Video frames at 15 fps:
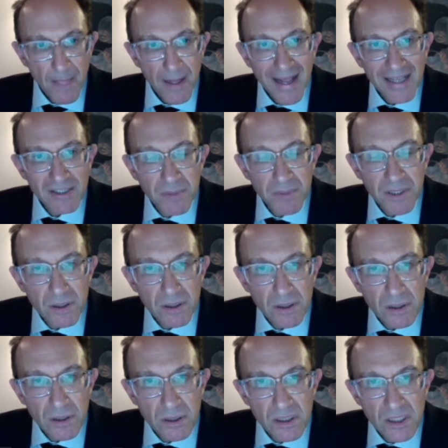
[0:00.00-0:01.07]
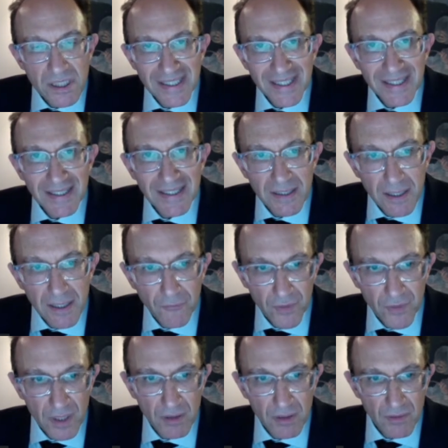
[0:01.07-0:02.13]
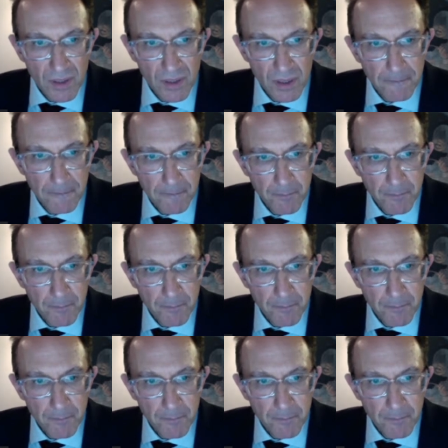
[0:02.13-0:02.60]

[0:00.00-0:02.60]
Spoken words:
has been significantly